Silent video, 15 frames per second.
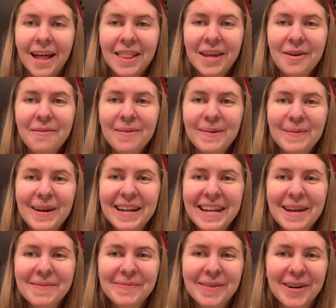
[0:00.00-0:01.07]
Hello everyone
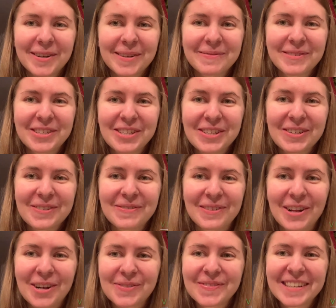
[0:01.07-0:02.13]
and welcome to
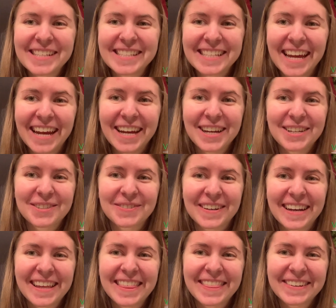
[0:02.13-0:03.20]
Vlogmas Day
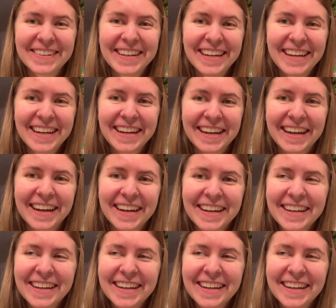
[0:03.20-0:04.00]
23.